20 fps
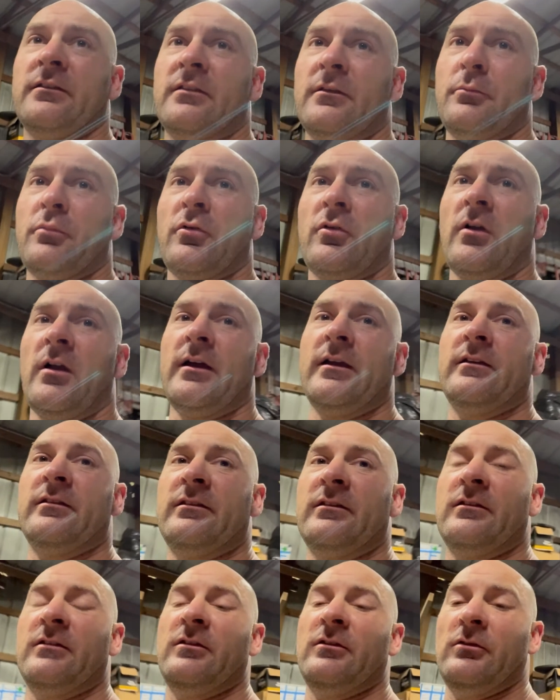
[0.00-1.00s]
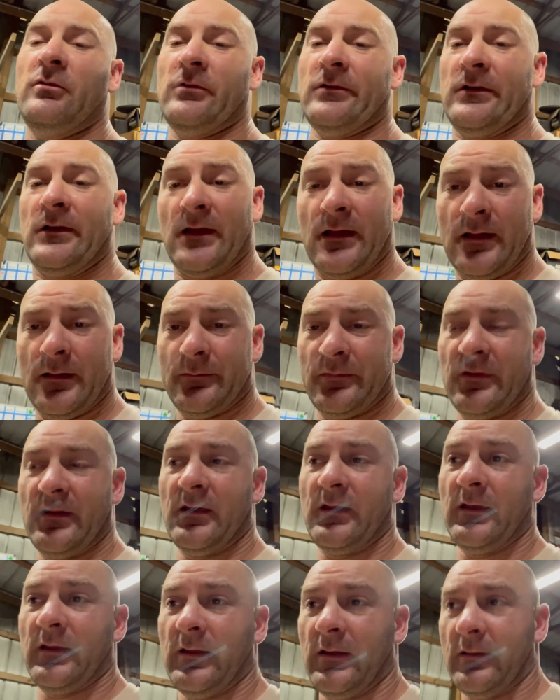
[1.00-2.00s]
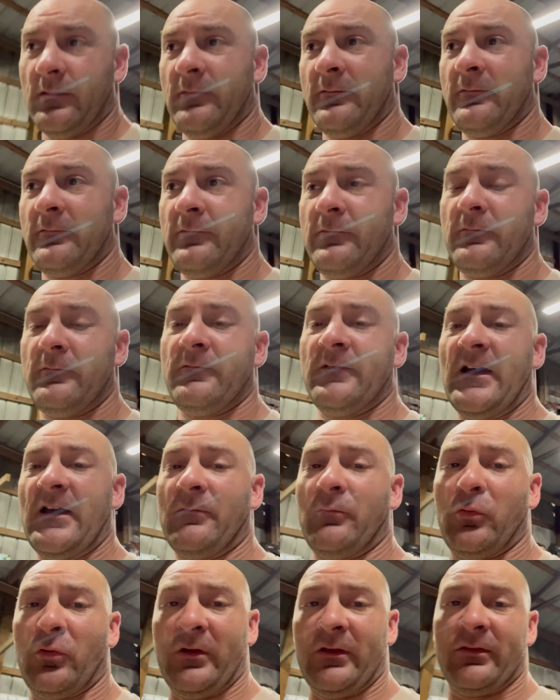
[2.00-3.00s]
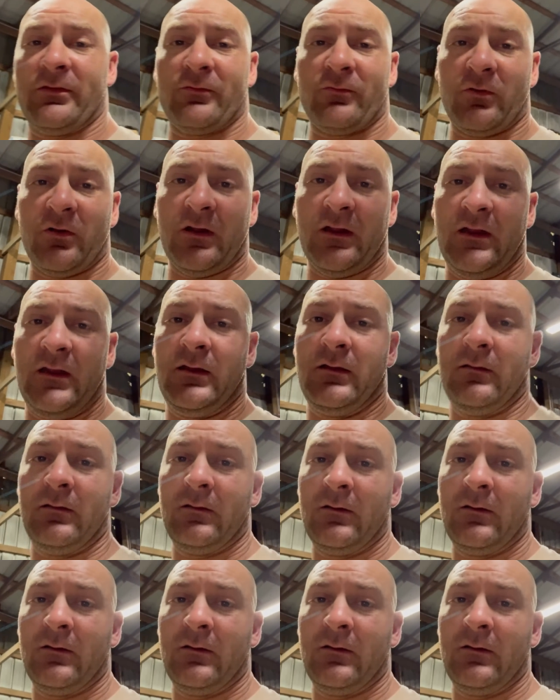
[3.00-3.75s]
the price to adapt a 5.3